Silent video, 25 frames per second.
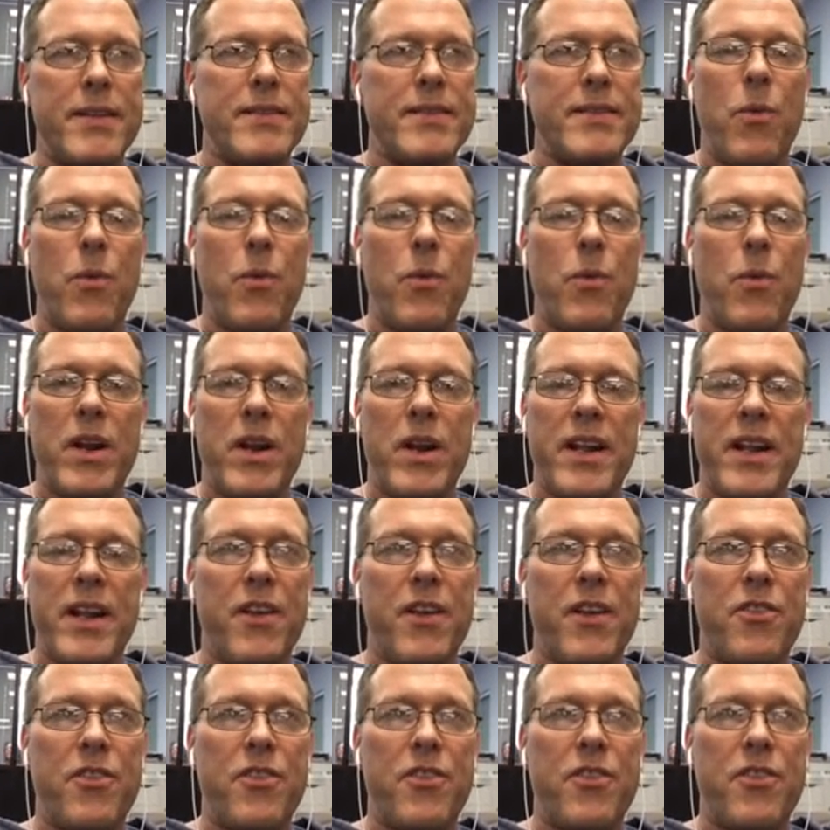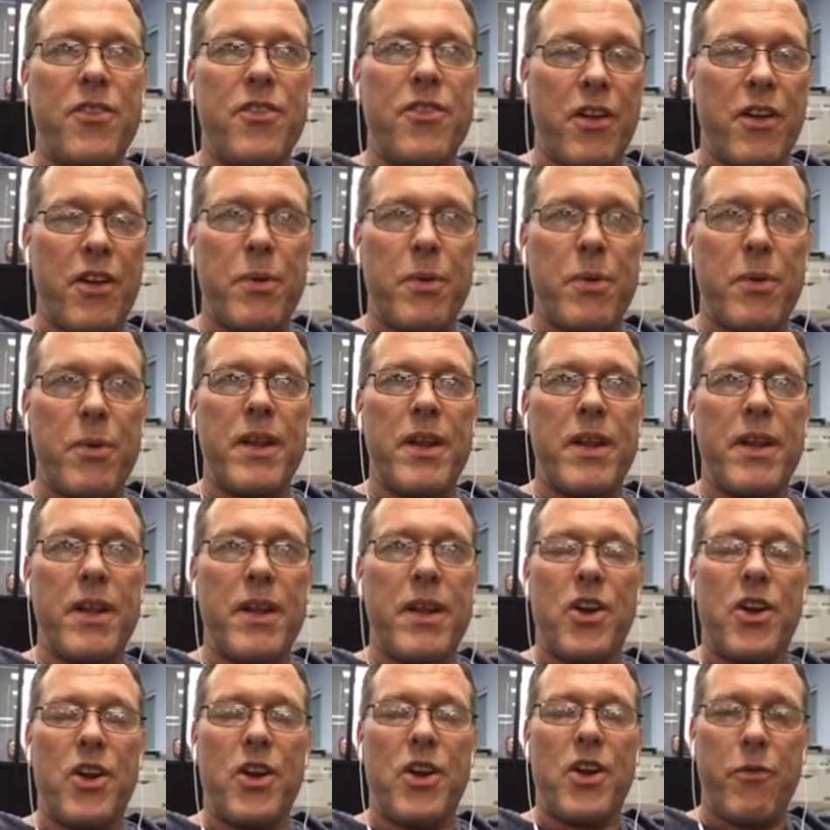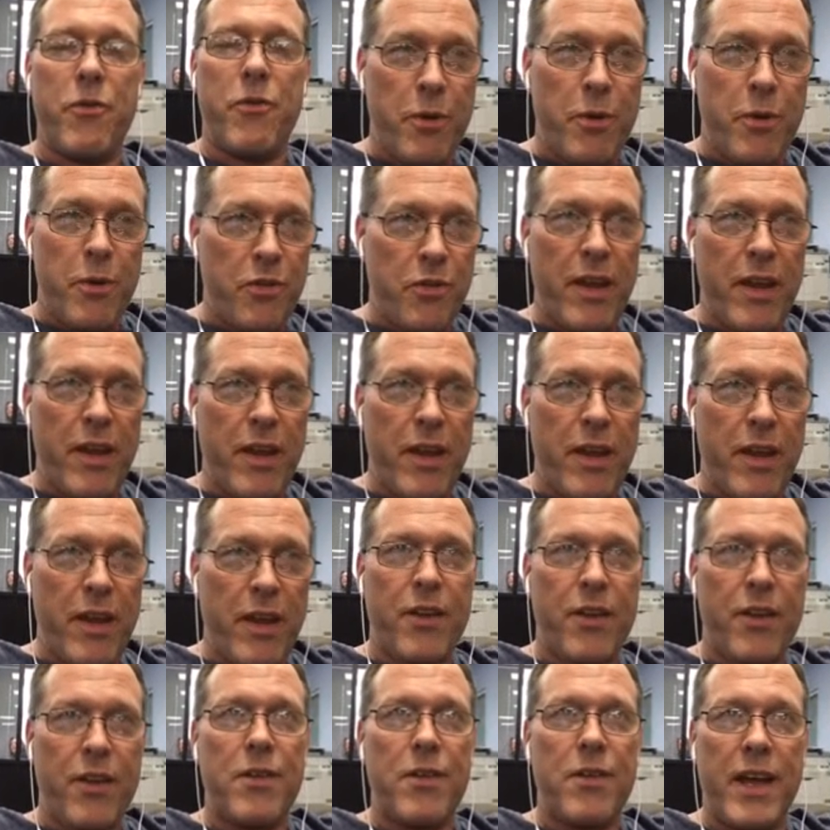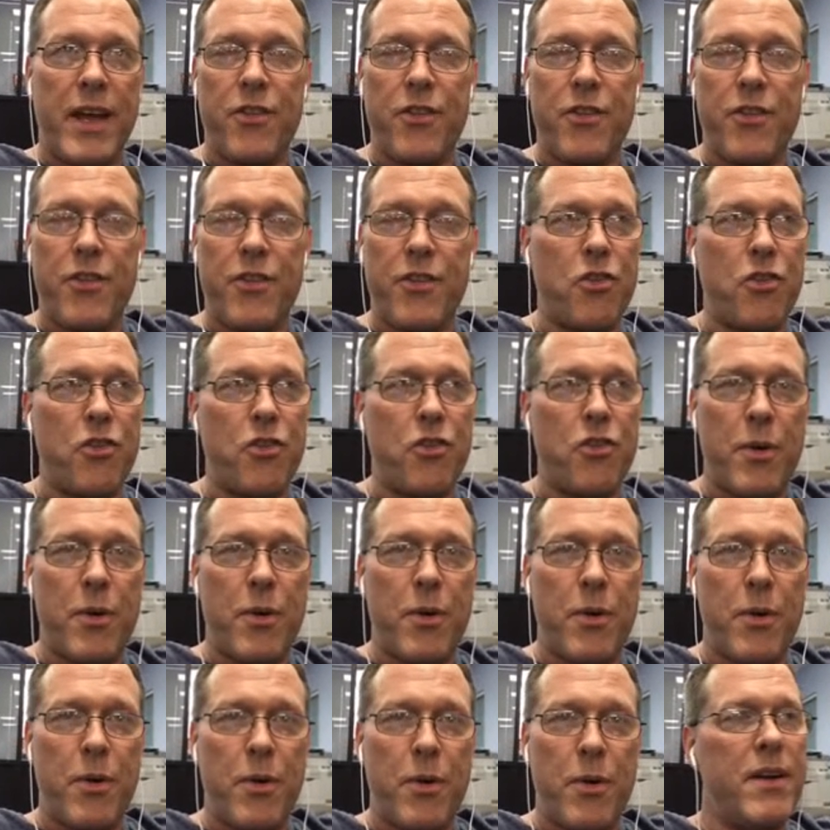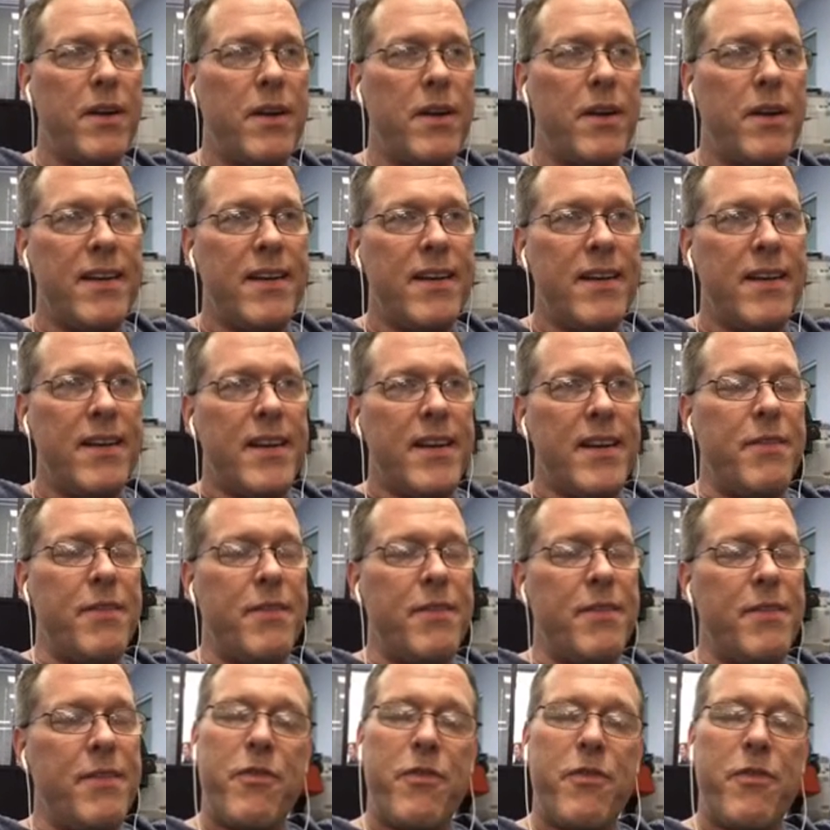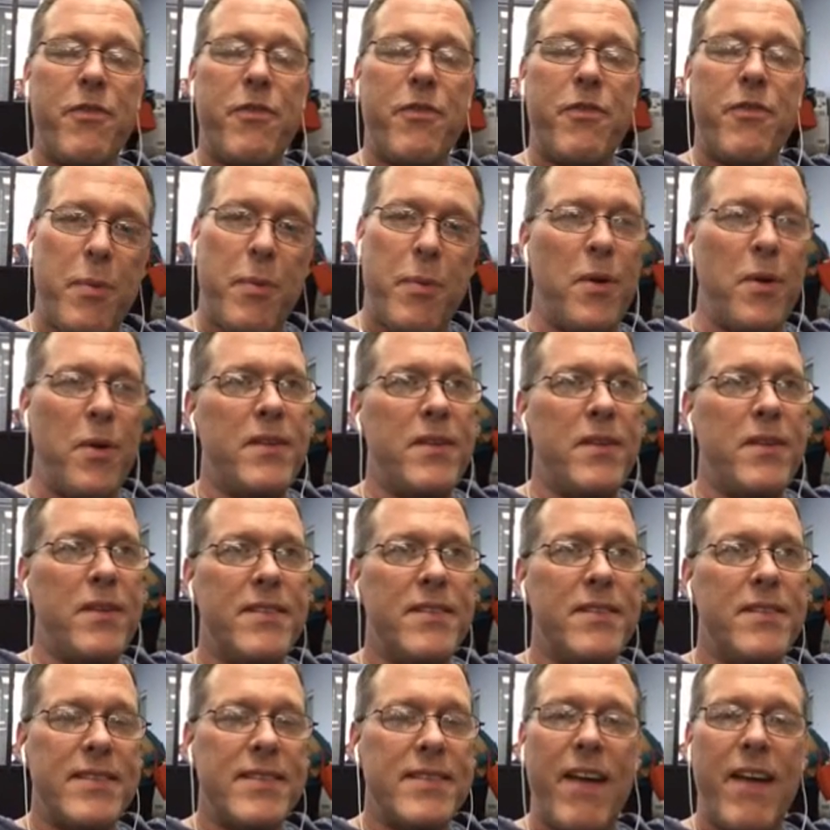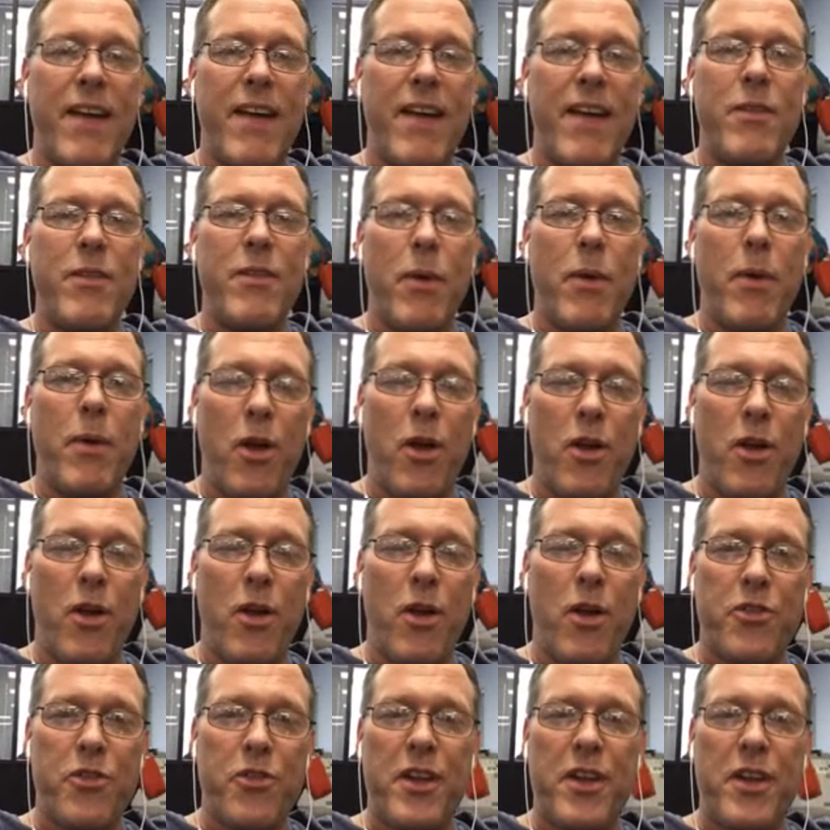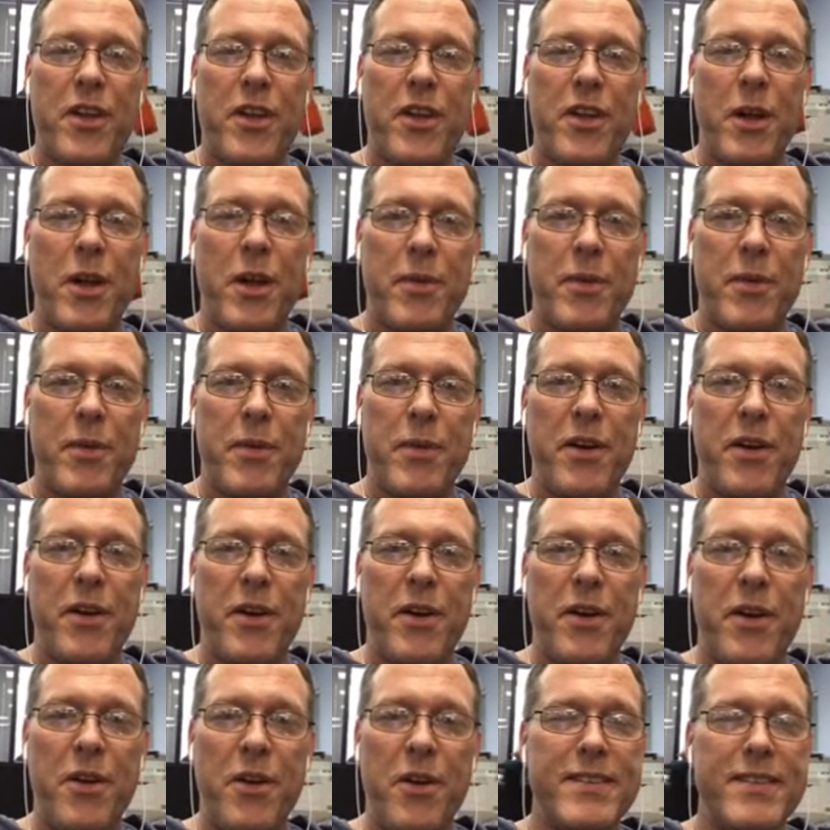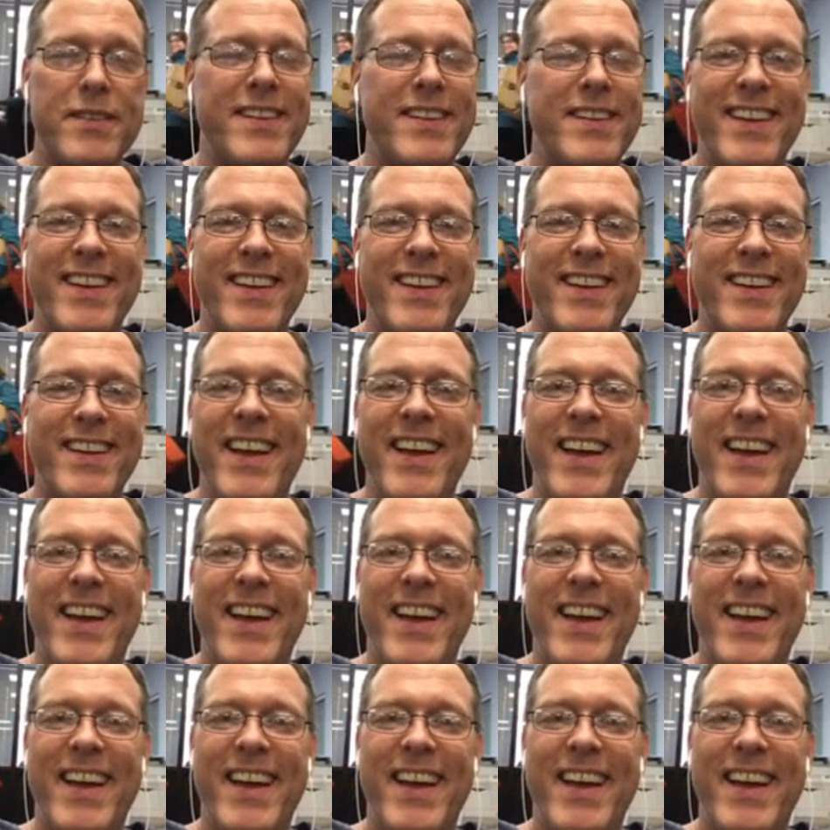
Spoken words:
But that willingness to look stupid and learn from your mistakes, and just remember, very few people have the balls to get up there to do it.